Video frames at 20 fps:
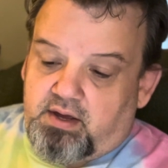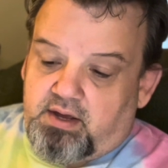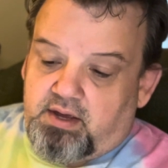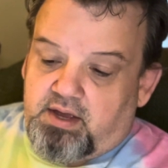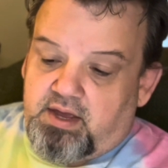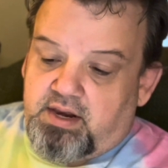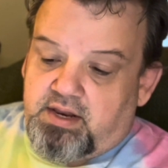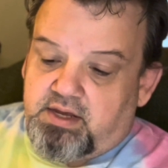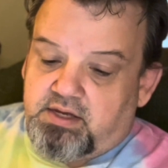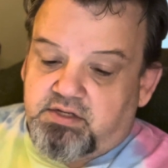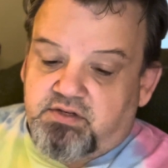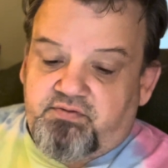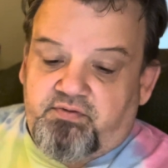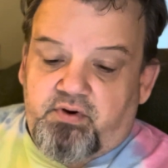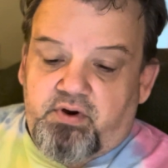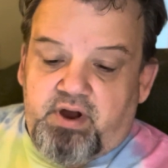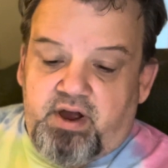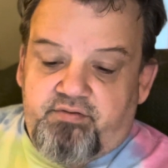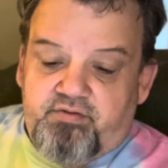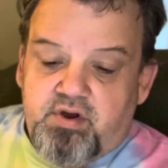It is
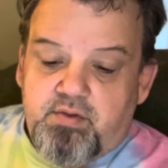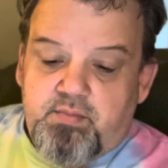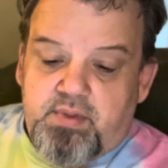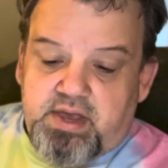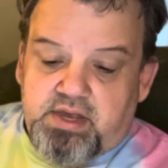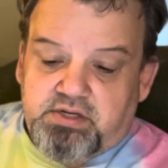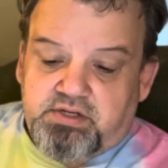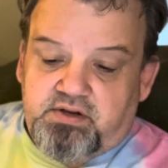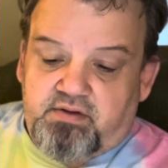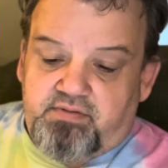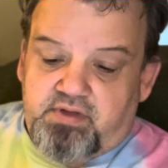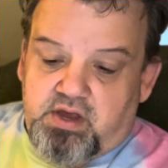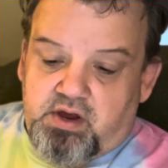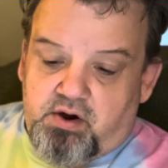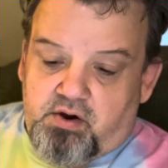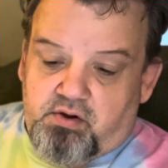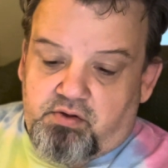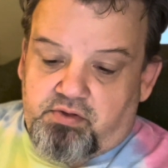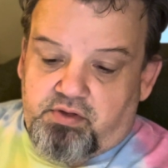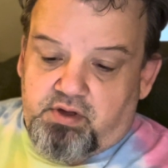for every beast of the
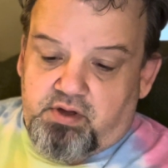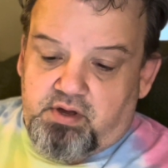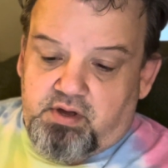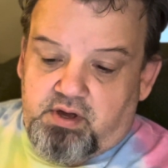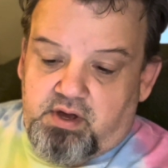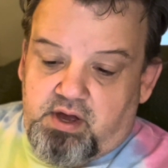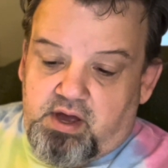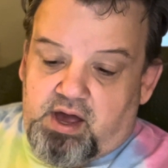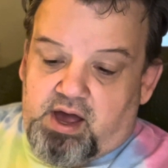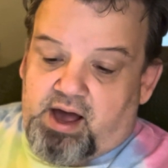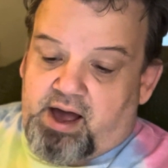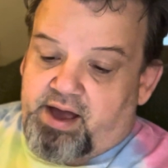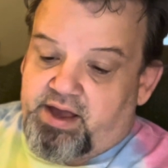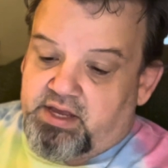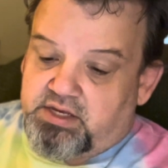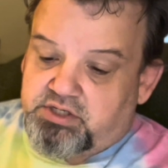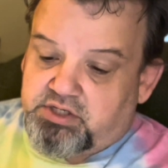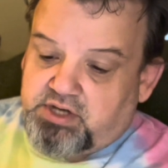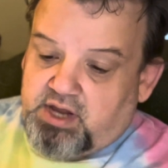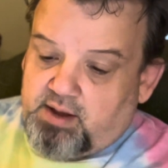earth. I
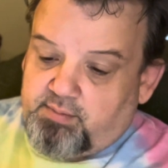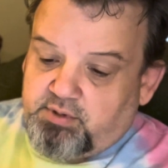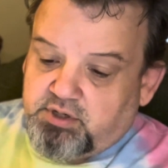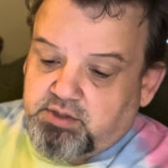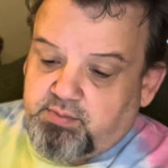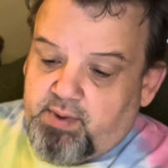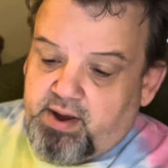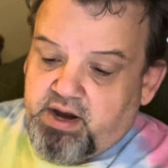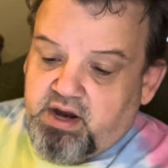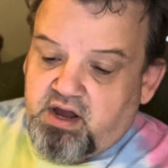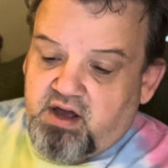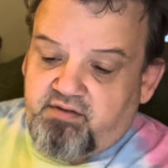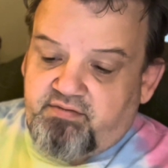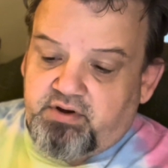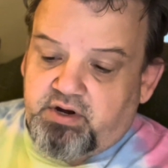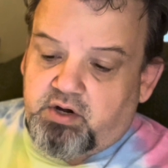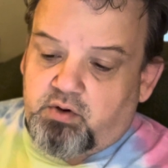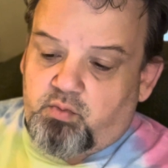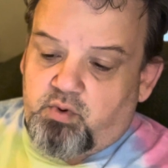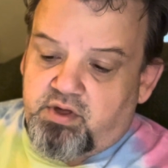establish my
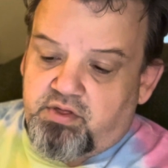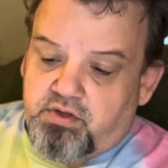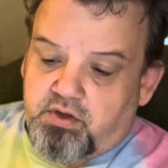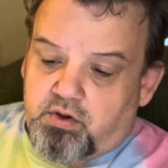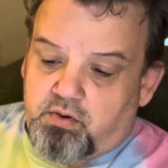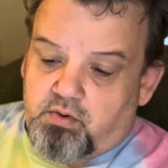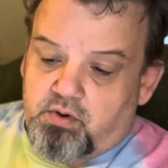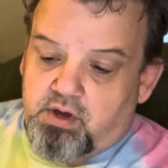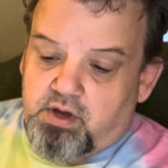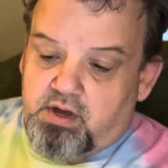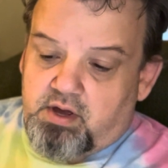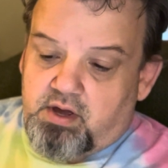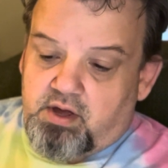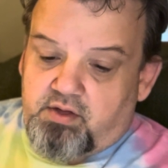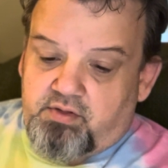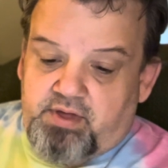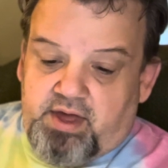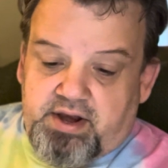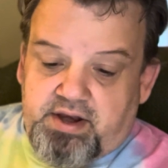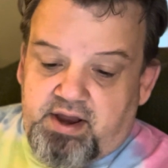covenant with you,
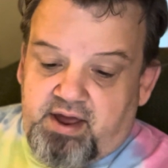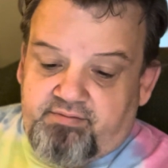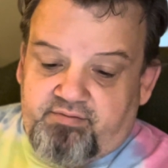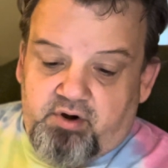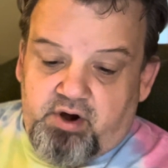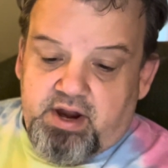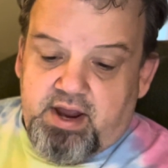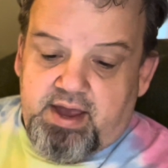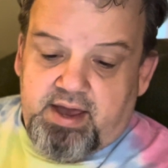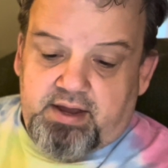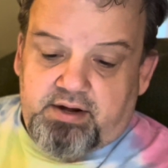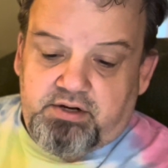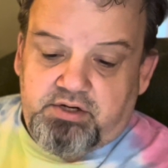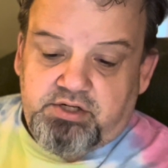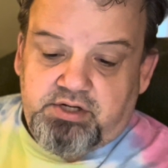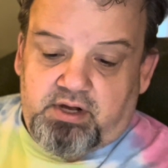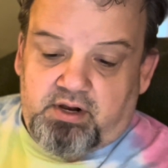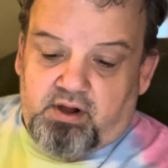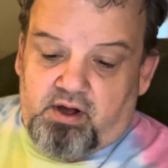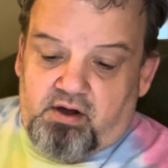that never again
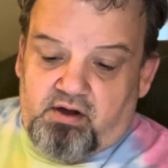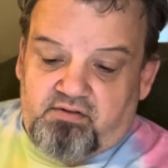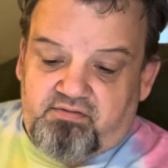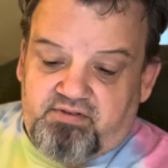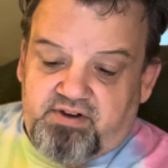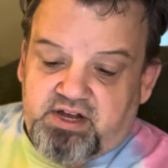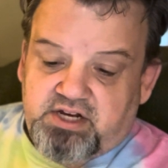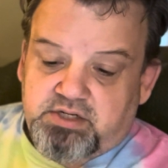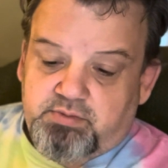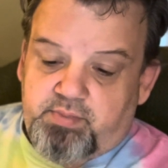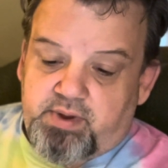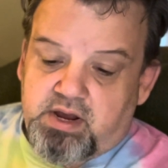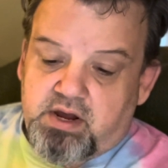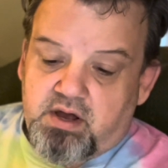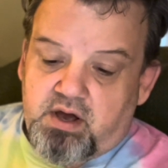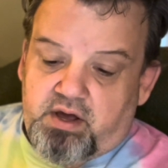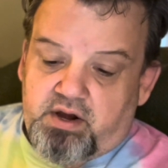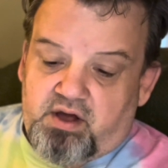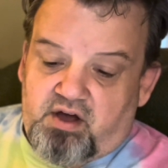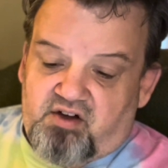shall all flesh be
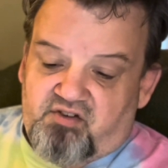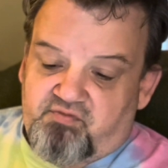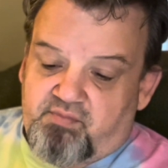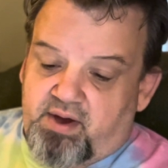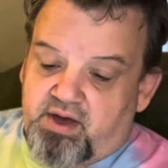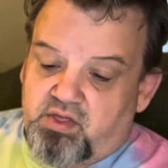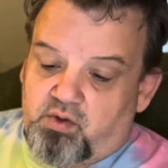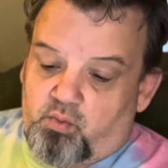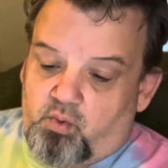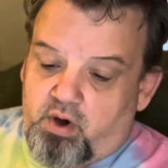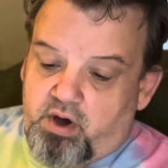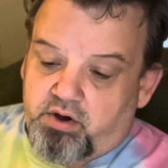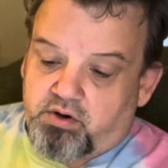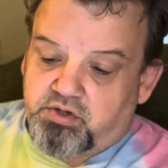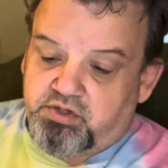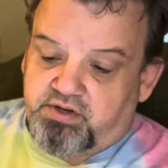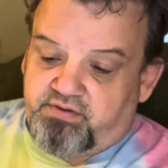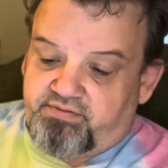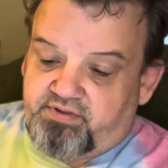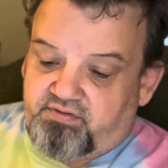cut off by the
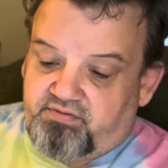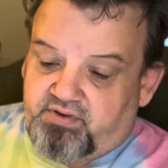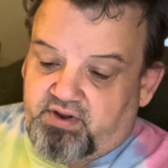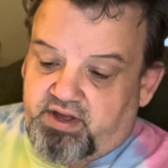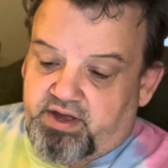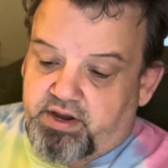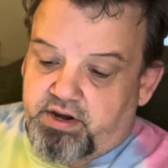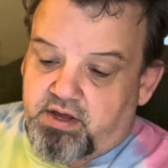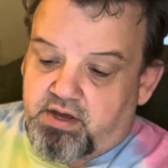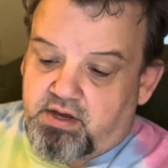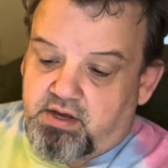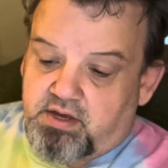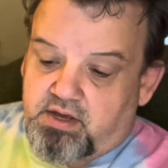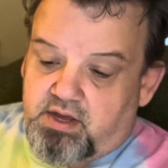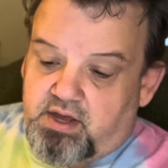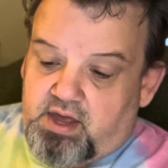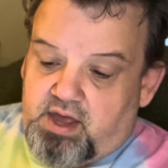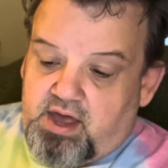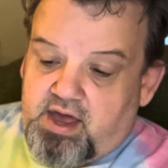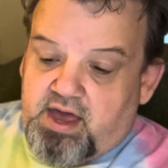waters of the flood,
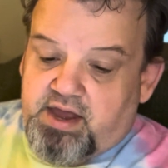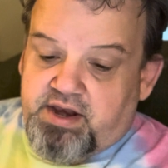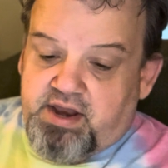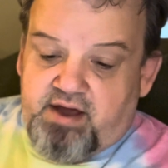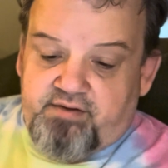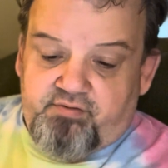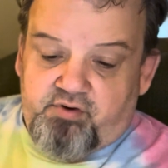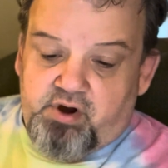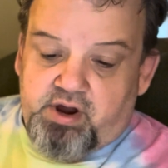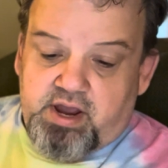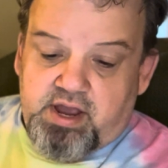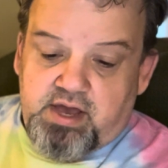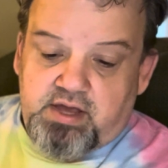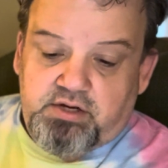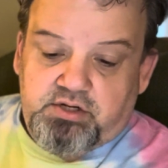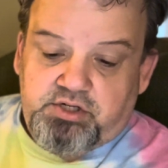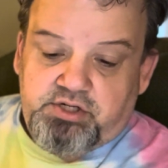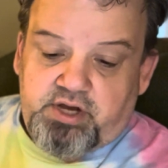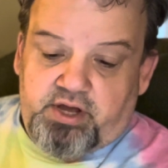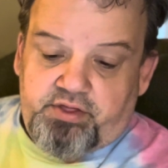and never
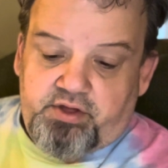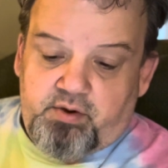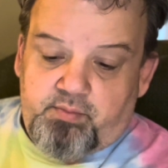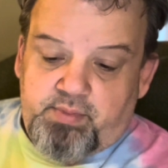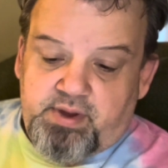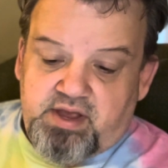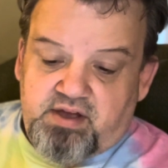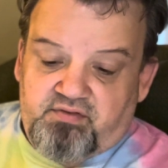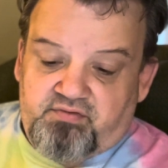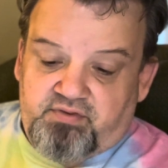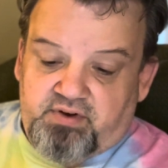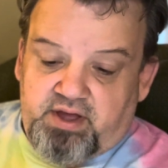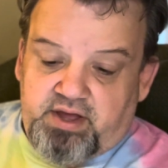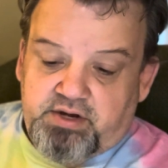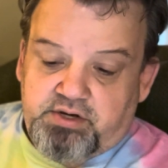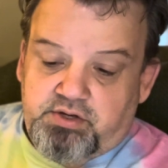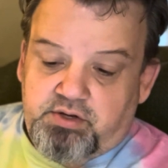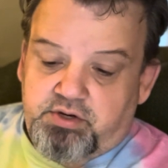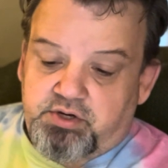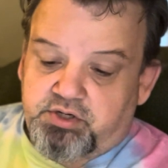again shall there be a
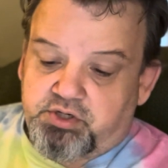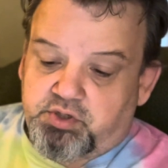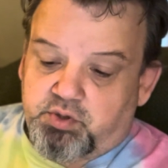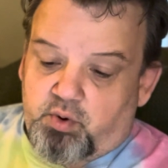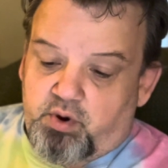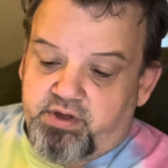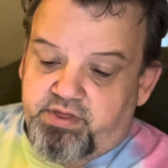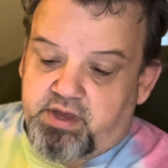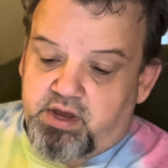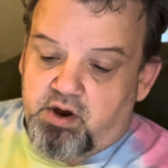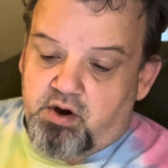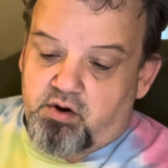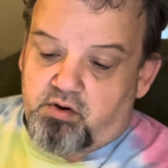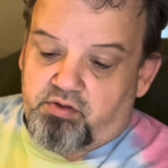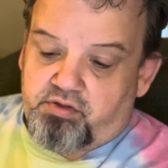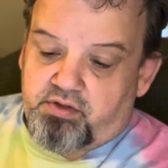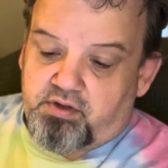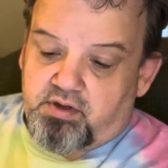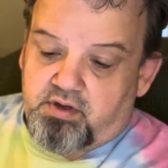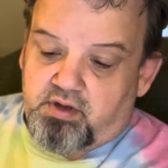flood to destroy the earth.